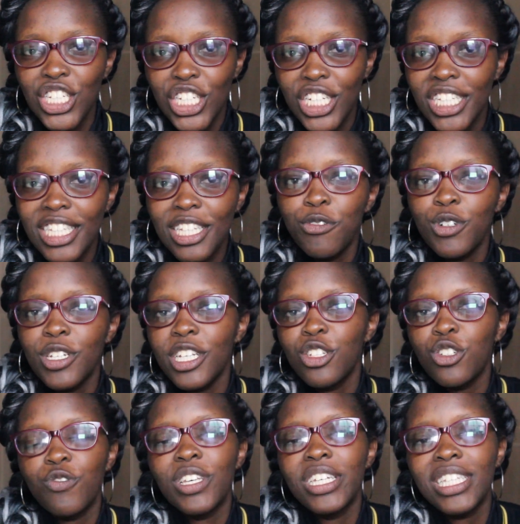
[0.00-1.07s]
it's the footage of
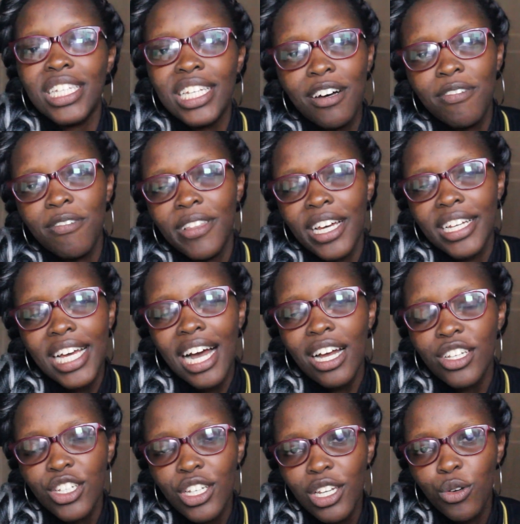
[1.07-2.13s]
the stuff that
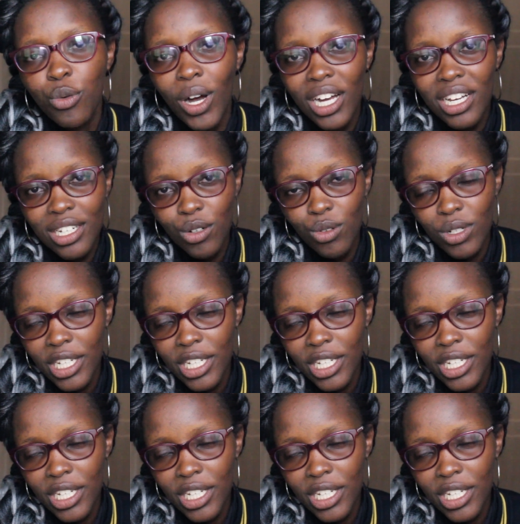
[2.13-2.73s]
actually worked out,